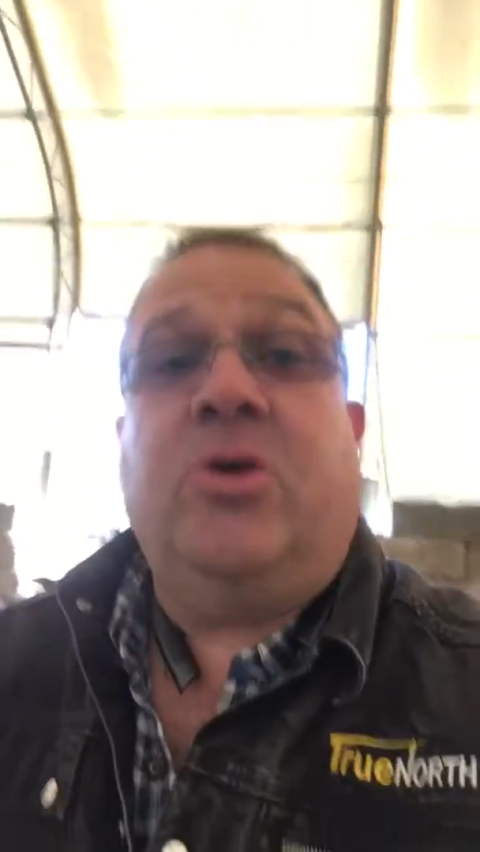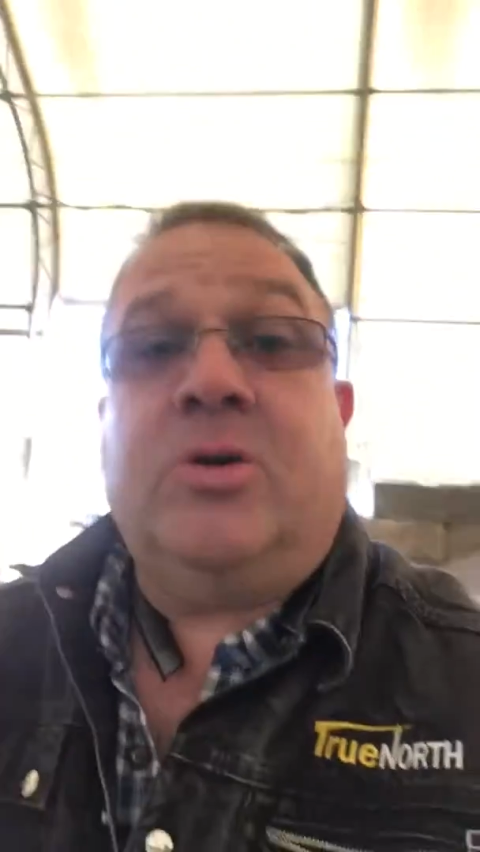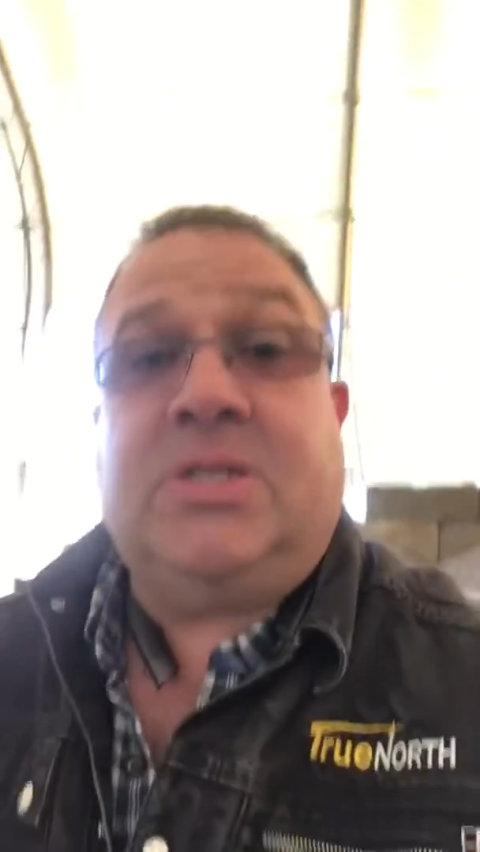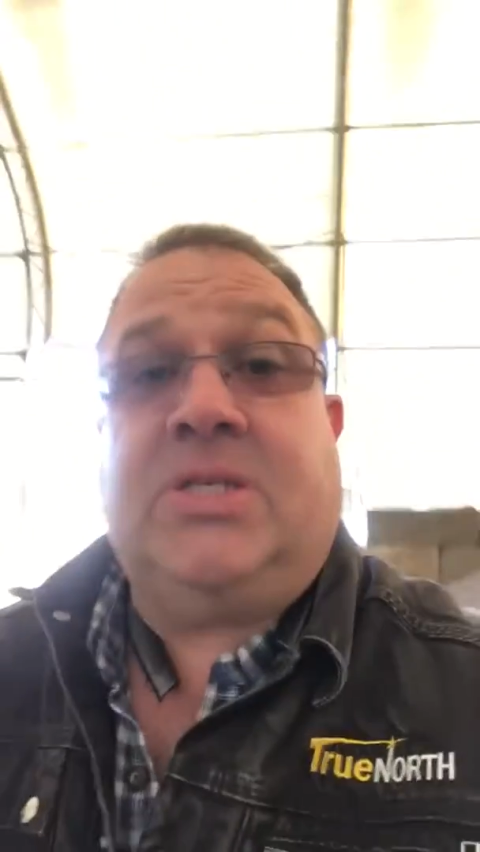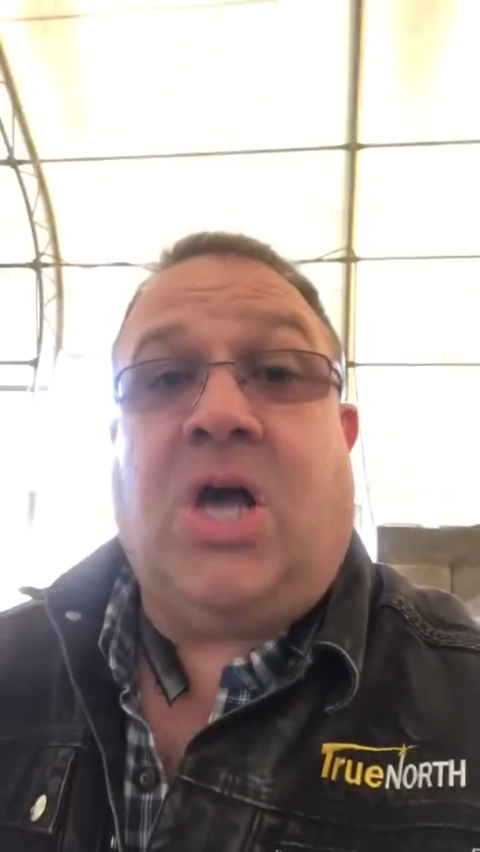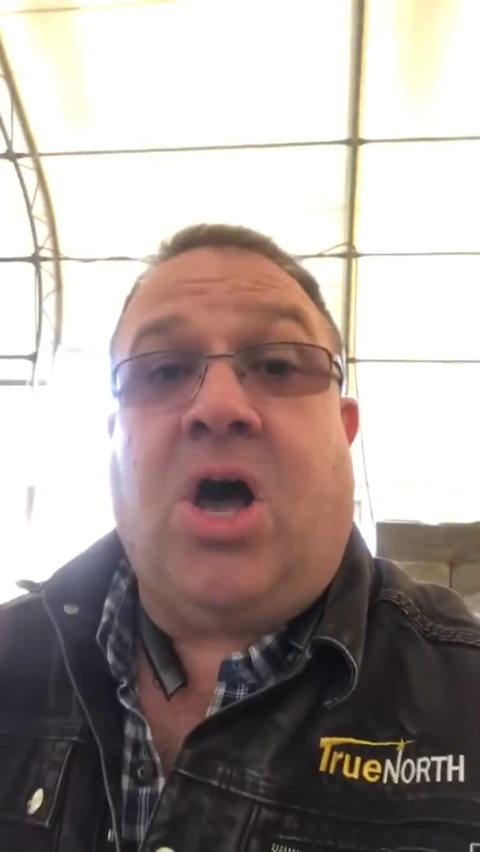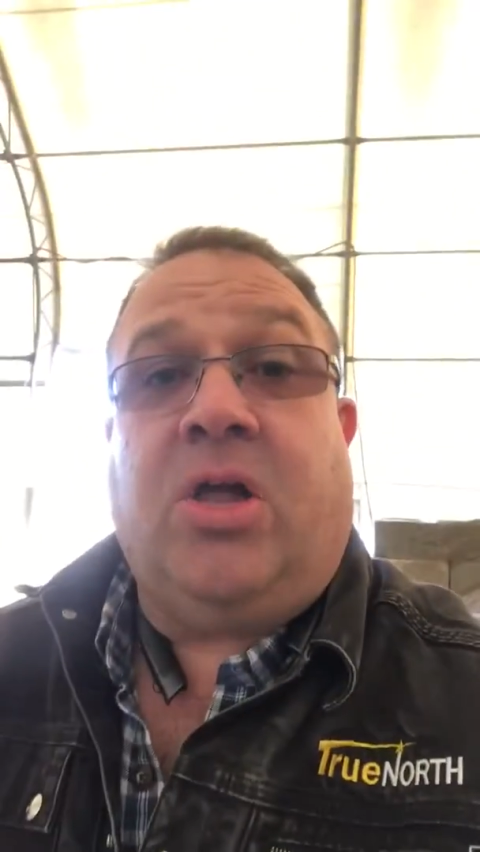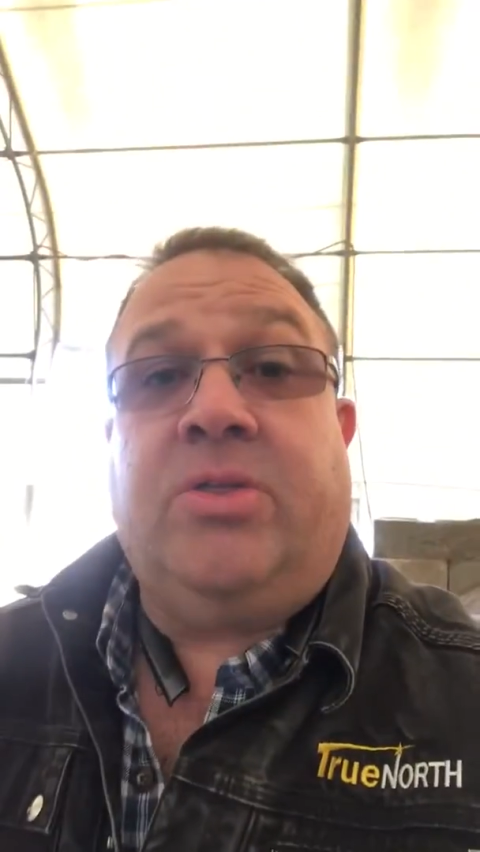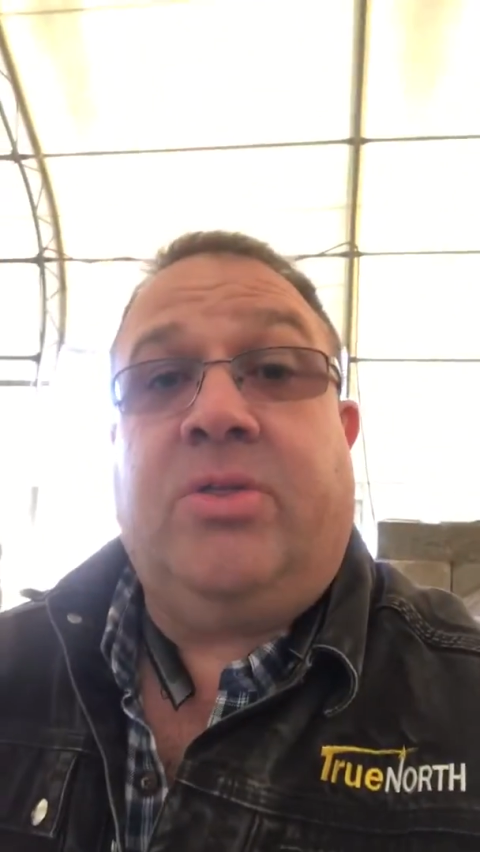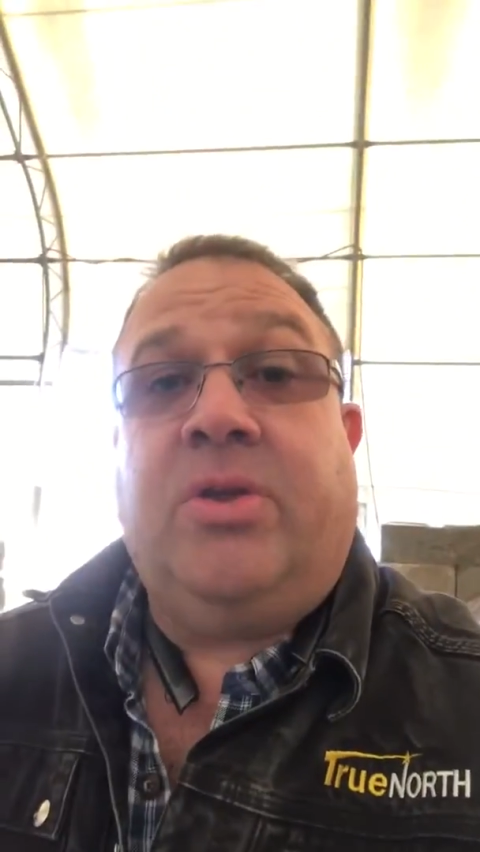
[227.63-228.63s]
Louis
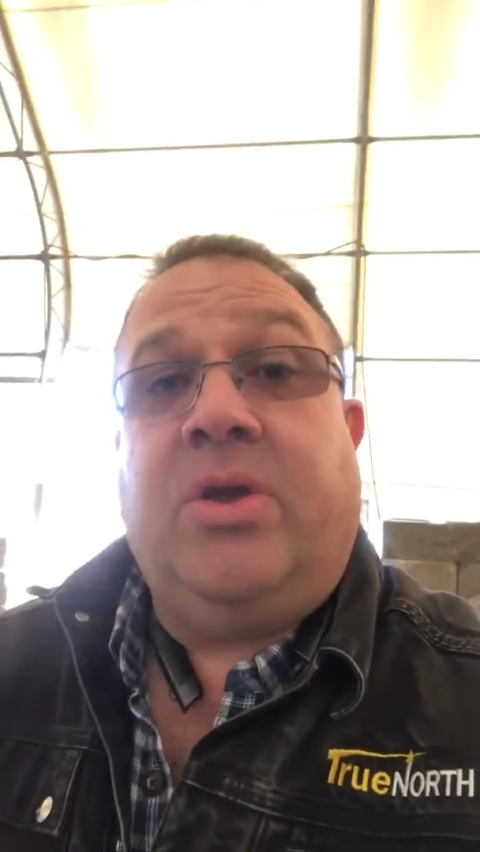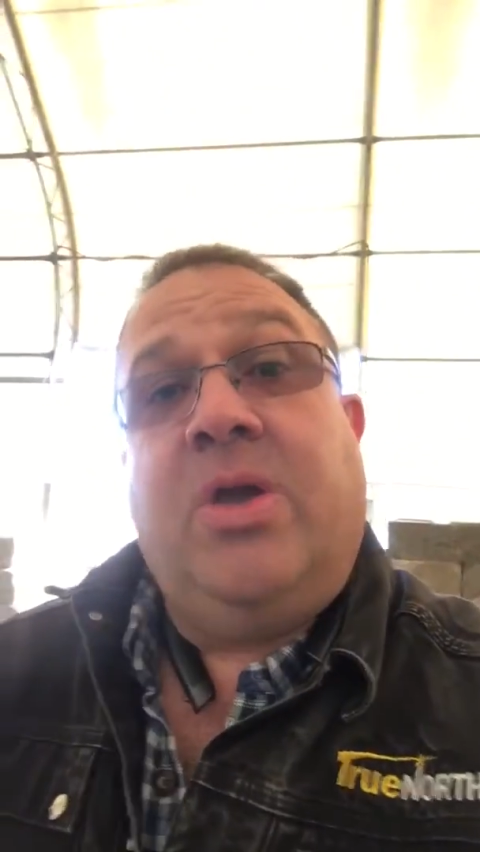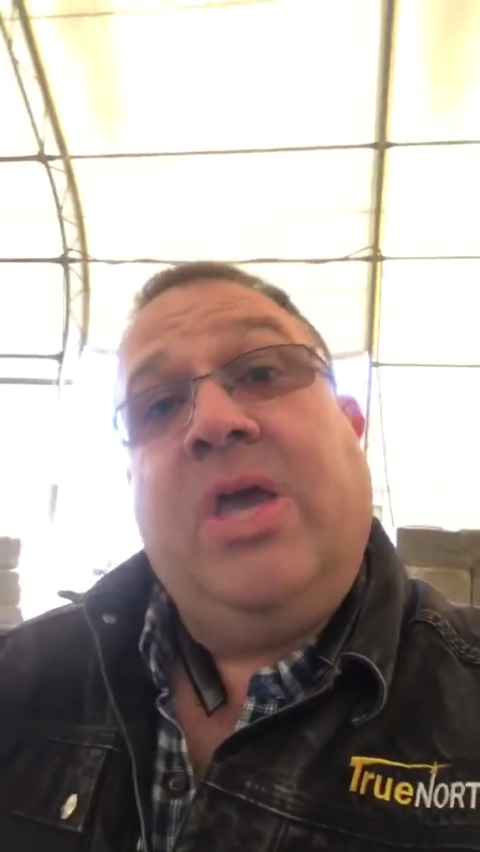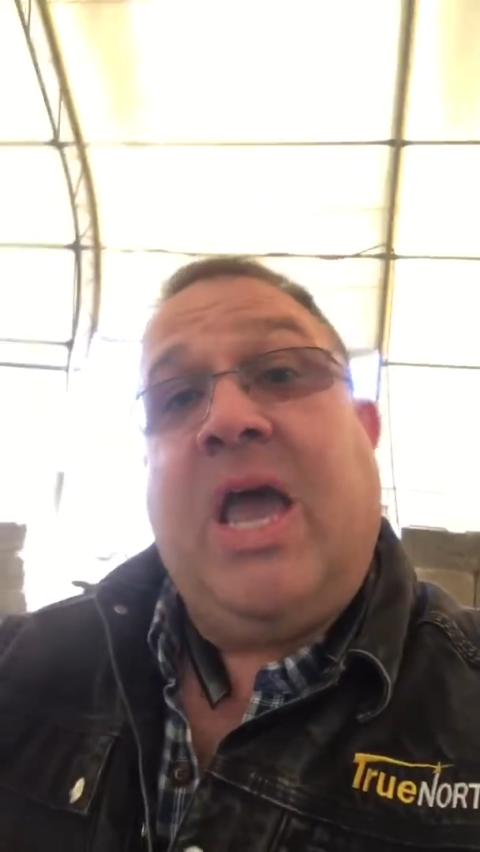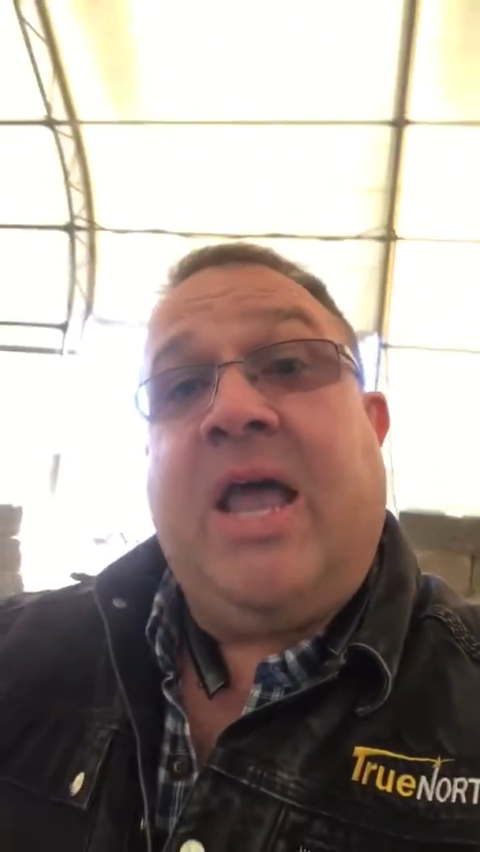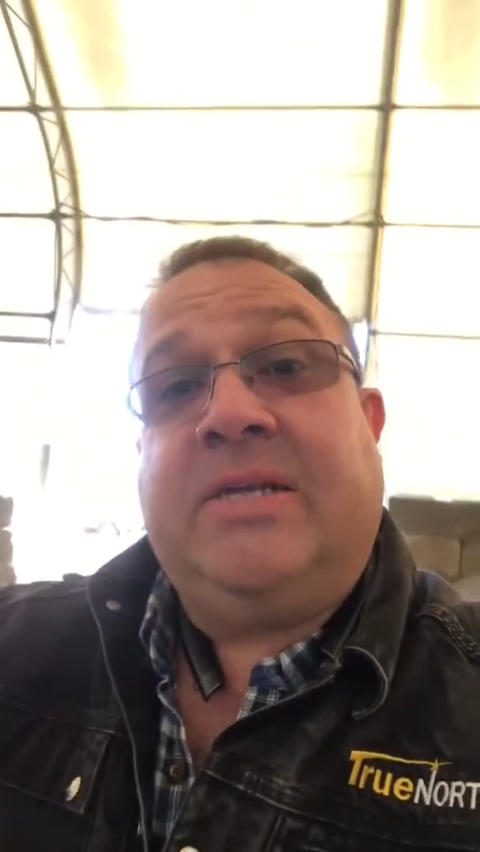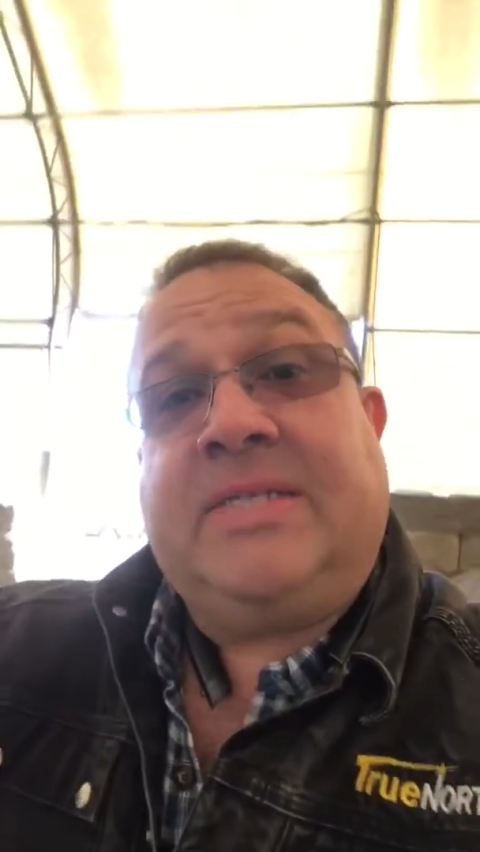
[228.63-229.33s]
salt, and